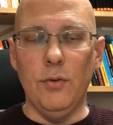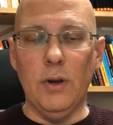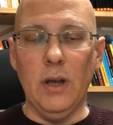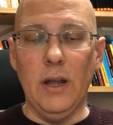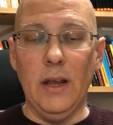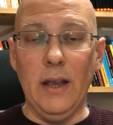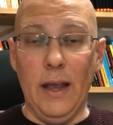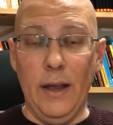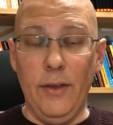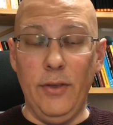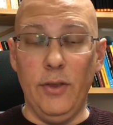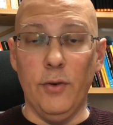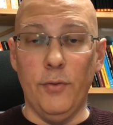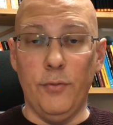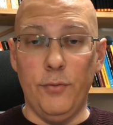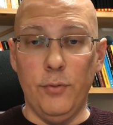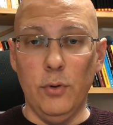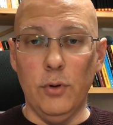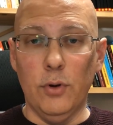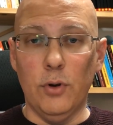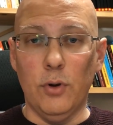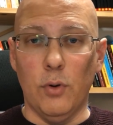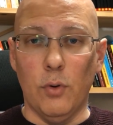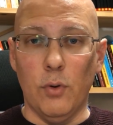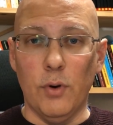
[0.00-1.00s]
You can get the
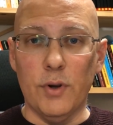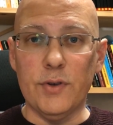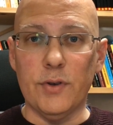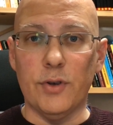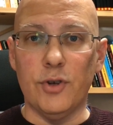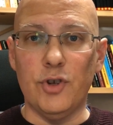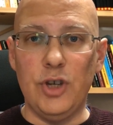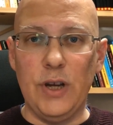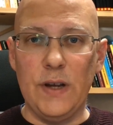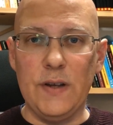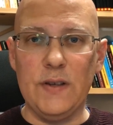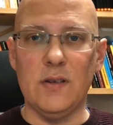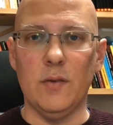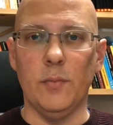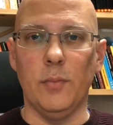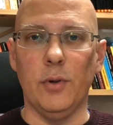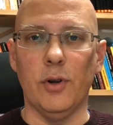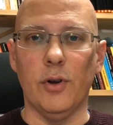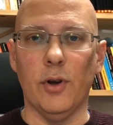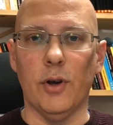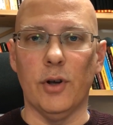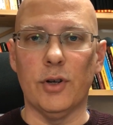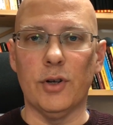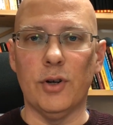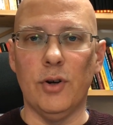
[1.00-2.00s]
full course on
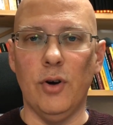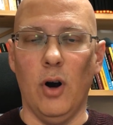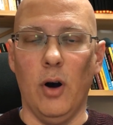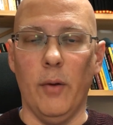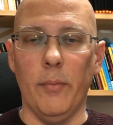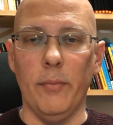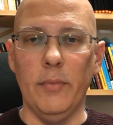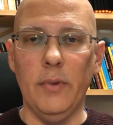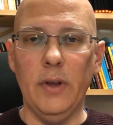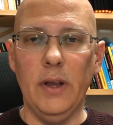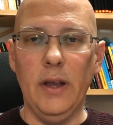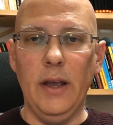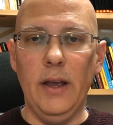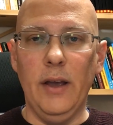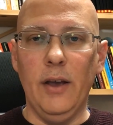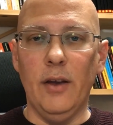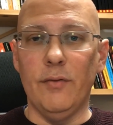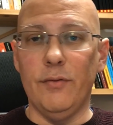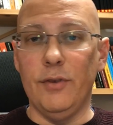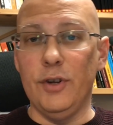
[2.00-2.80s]
chessable.com,